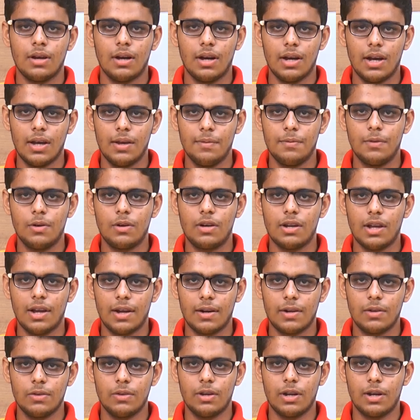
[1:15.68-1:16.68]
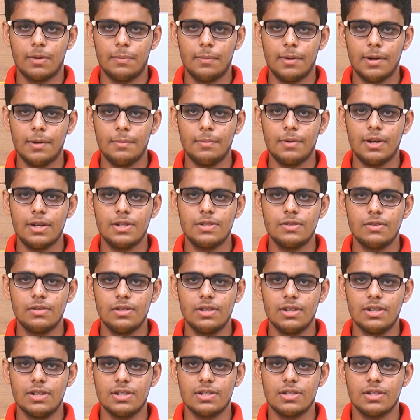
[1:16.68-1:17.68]
I would like to recommend my
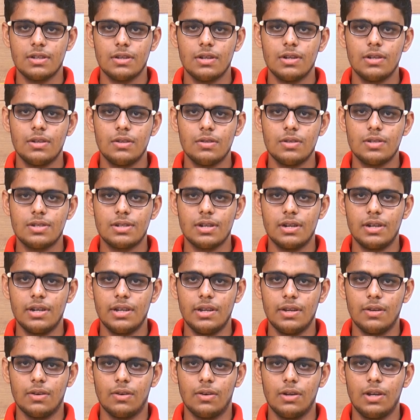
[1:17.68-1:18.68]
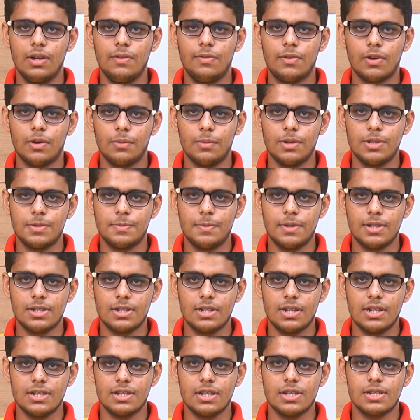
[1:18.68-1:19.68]
juniors to study only from
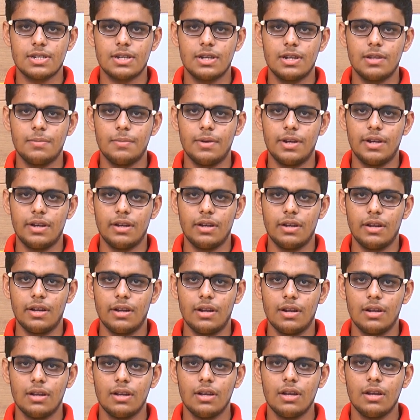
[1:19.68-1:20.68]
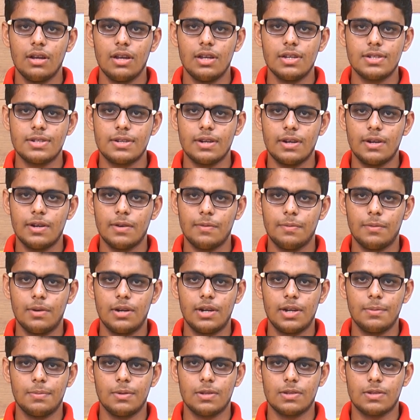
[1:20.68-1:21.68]
specialized study material instead of
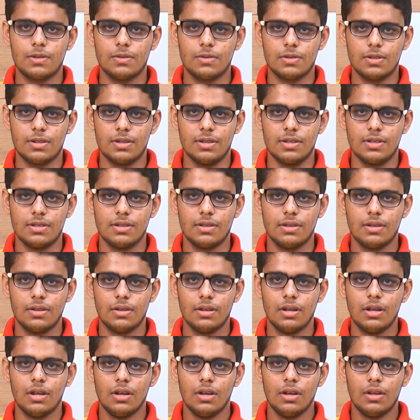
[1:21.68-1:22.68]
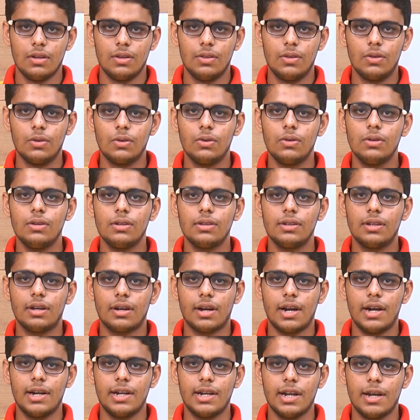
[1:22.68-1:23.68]
multiple sources, though the
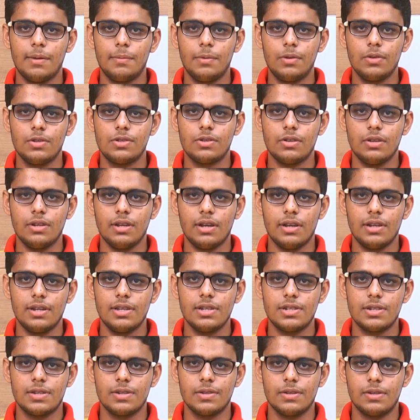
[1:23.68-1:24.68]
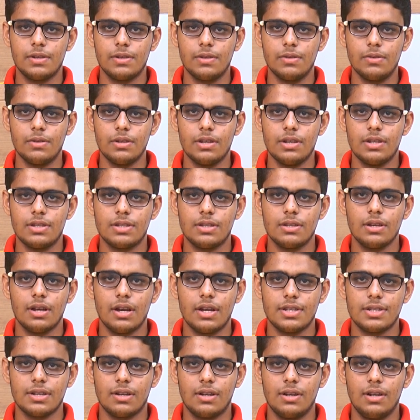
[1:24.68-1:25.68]
right time to join an institute is
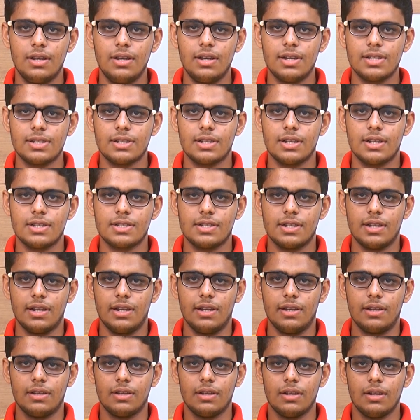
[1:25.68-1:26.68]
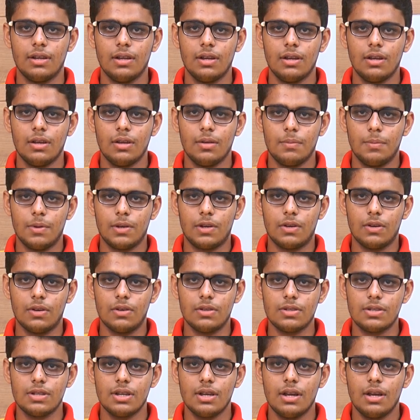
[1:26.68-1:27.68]
as early as class 9th,
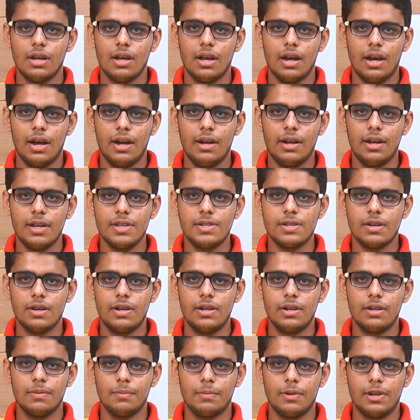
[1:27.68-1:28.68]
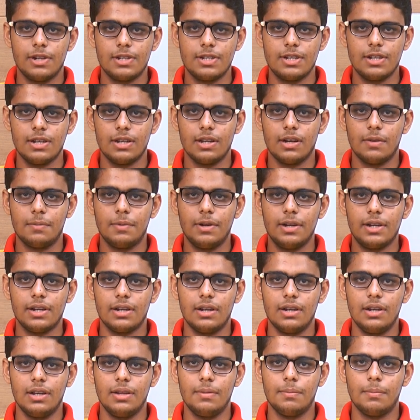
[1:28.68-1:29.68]
because had I joined FIITJEE a bit
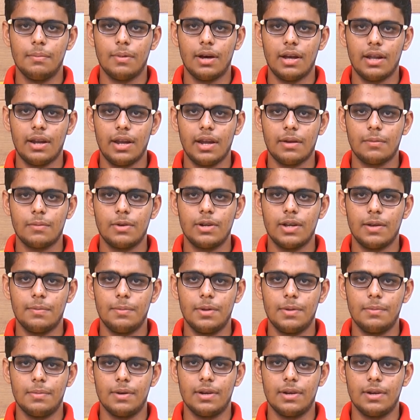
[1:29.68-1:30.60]
early, my rank would have been